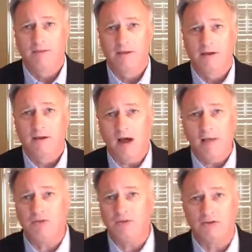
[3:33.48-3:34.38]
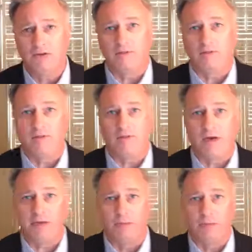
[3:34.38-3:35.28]
Now, I'm sensitive to the
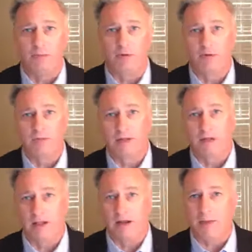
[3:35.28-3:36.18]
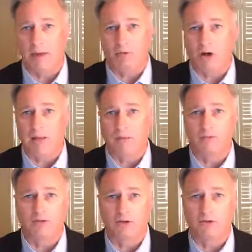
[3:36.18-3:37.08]
fact that people complain about
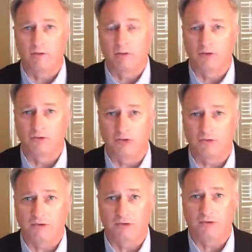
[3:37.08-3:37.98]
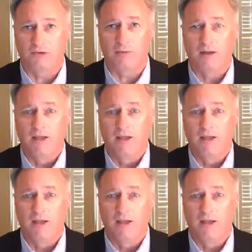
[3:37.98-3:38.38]
problems in the criminal justice system.